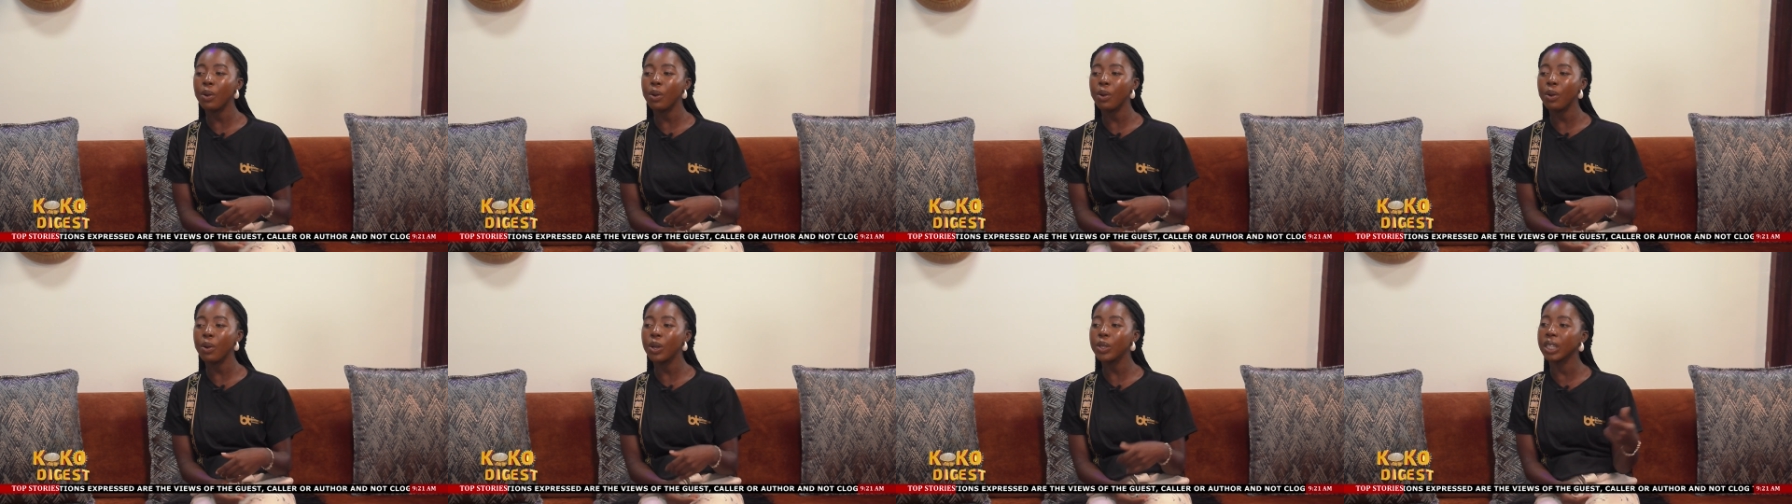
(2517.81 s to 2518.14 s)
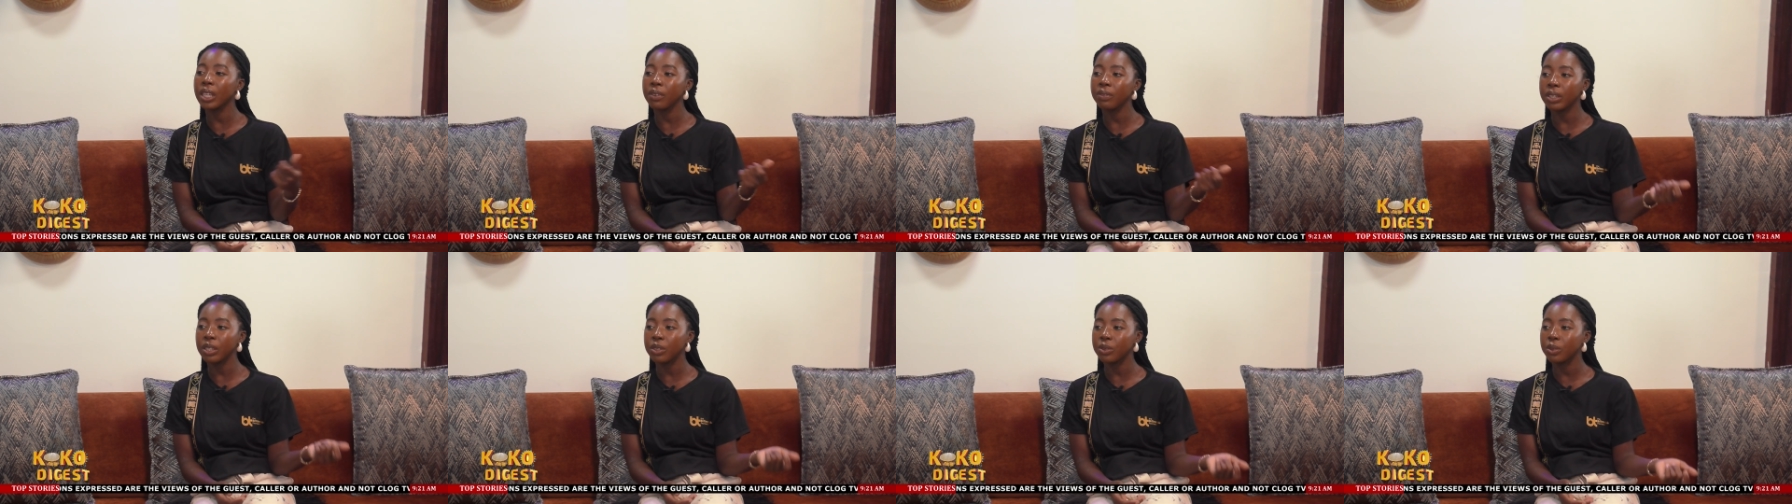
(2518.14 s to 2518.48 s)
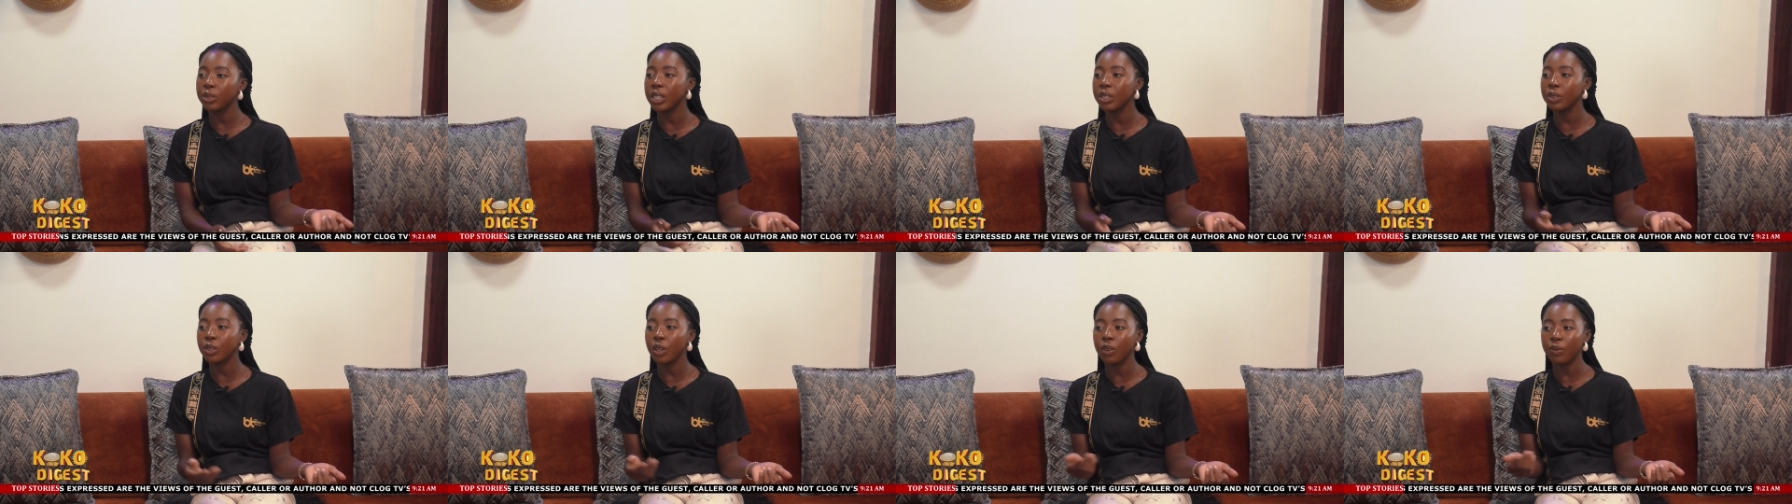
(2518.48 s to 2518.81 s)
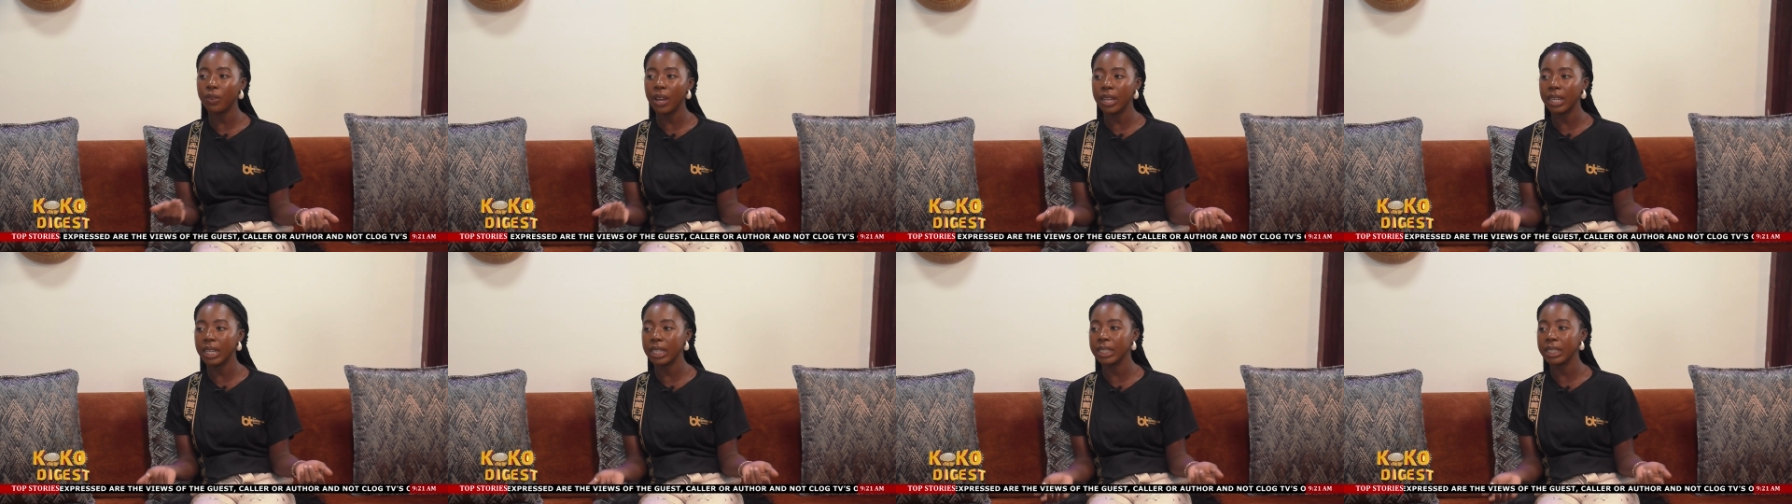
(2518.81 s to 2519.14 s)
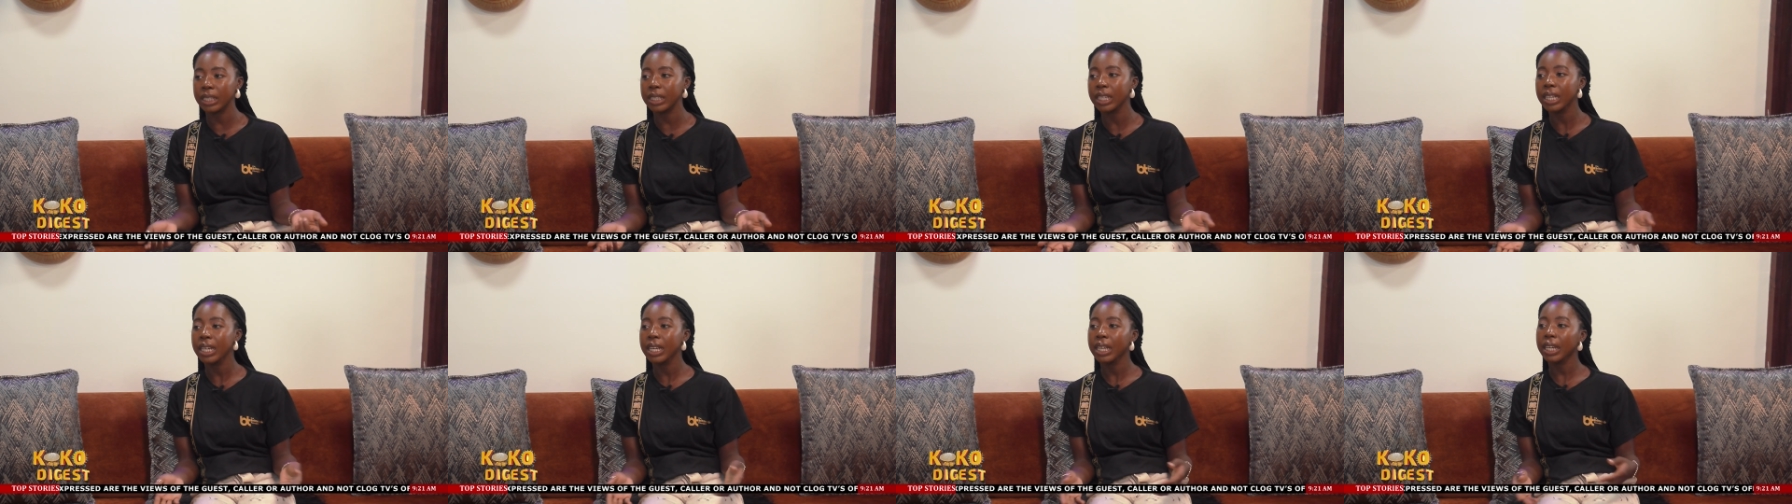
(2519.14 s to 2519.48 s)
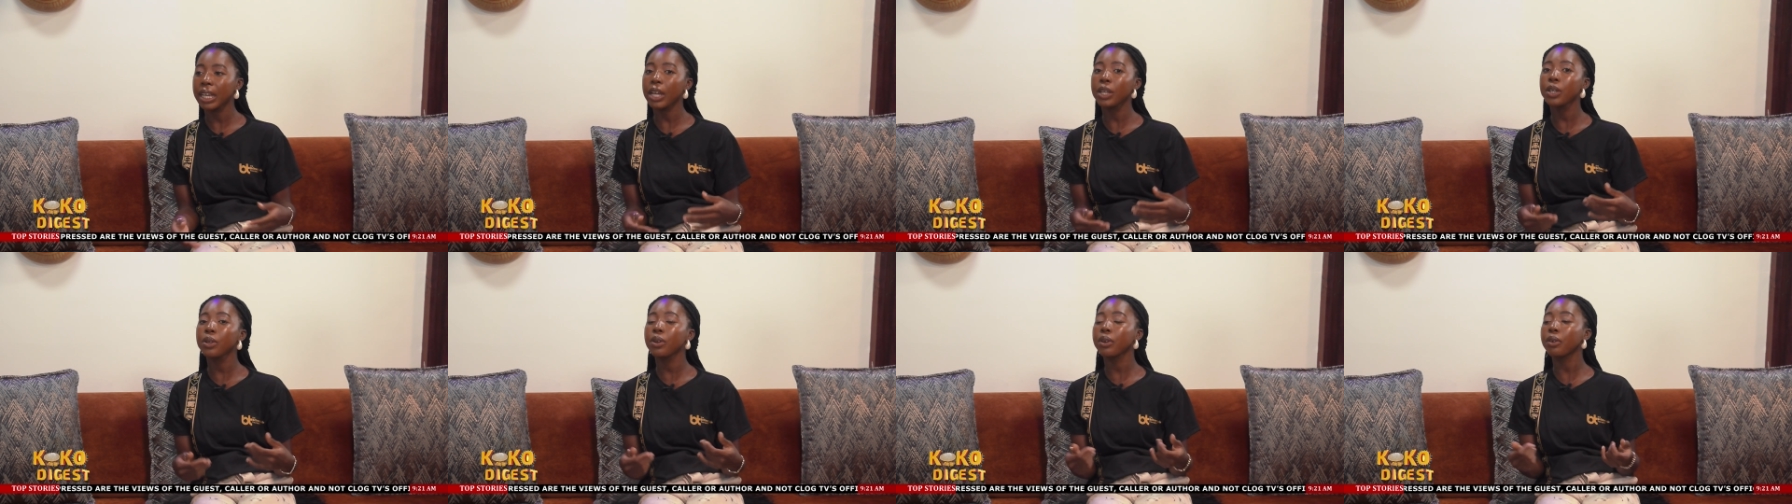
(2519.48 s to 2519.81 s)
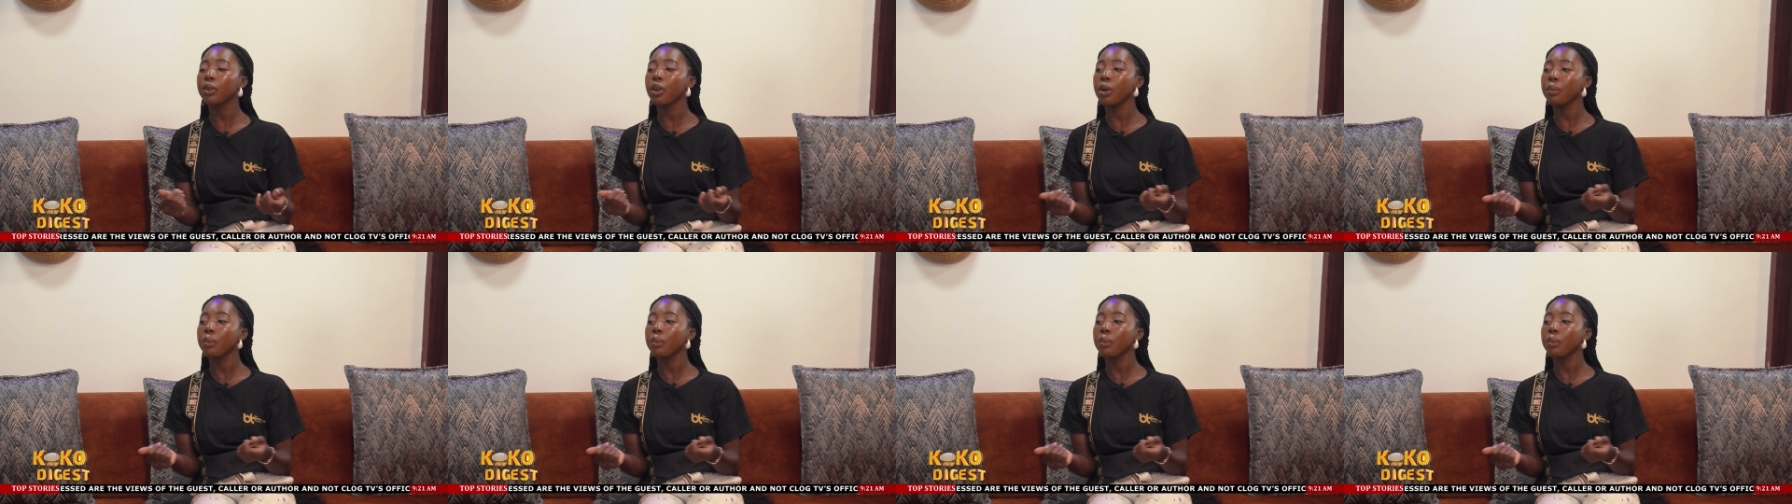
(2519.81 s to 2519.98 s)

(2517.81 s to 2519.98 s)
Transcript: oh, I want to give this to this orphanage. Can you